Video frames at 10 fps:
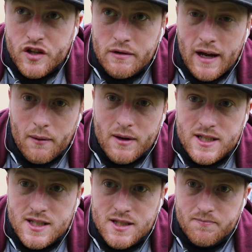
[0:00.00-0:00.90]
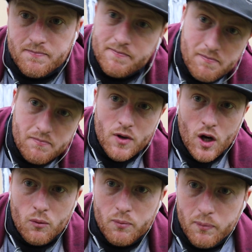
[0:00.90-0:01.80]
3 hours, you
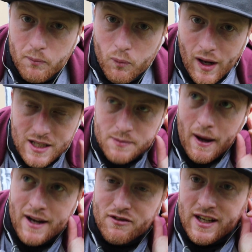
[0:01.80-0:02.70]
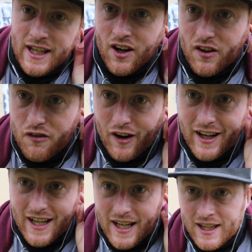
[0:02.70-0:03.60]
know, well spent really on a
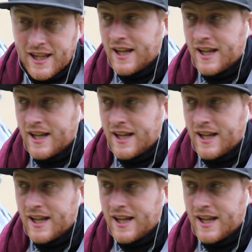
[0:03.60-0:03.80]
Friday night.